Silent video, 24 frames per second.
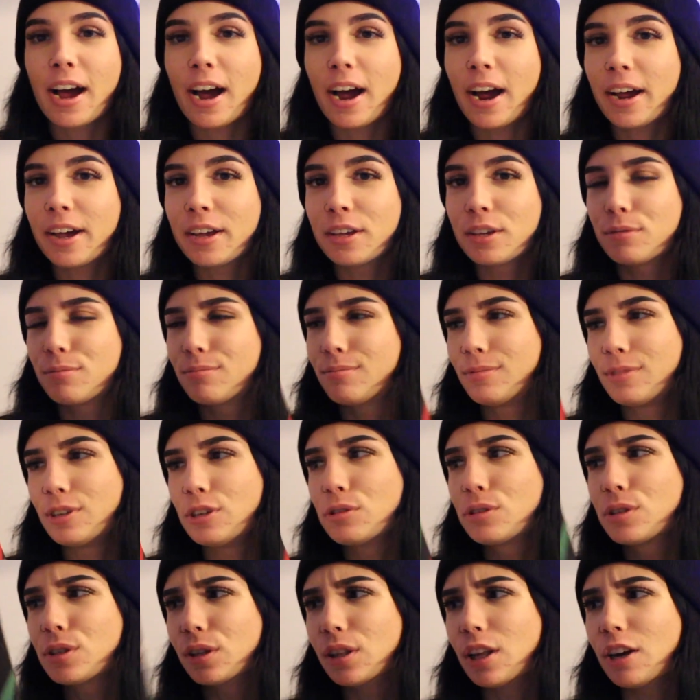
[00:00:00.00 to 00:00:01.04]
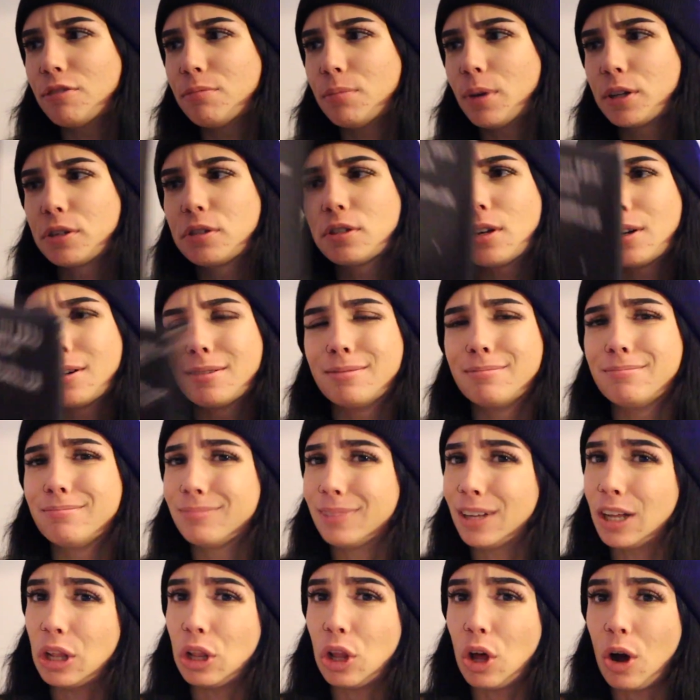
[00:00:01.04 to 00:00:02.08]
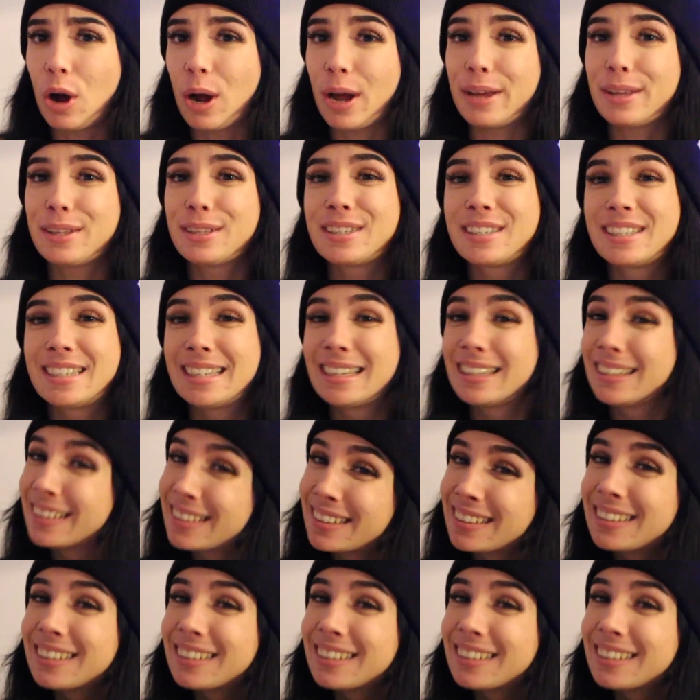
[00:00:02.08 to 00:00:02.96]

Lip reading: I used to love Matsun a lot.